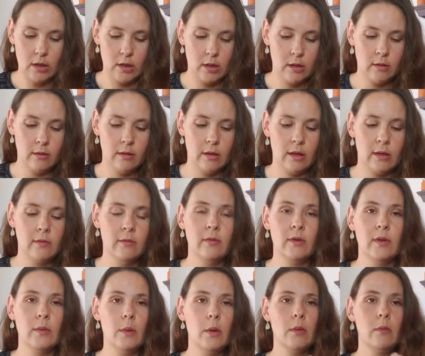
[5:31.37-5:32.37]
In
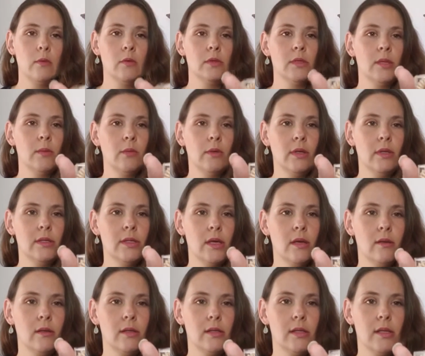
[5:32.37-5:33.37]
V Bubbles, I believe that's
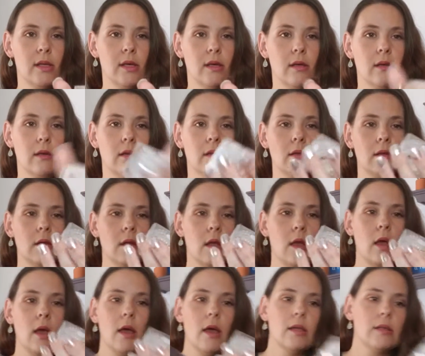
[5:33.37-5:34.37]
how it said.
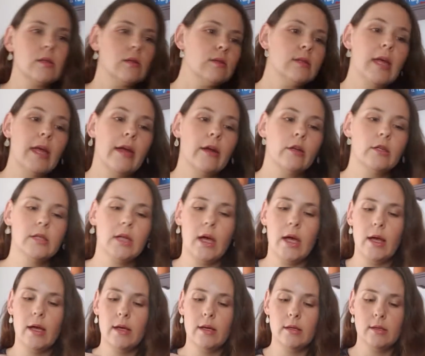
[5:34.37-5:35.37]
It says hair
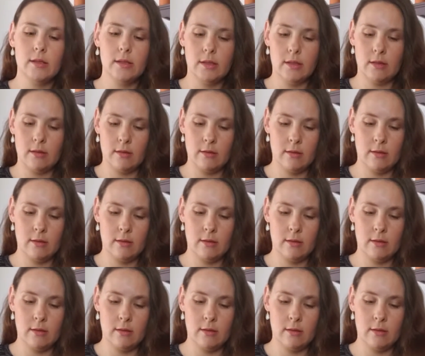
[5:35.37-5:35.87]
ties.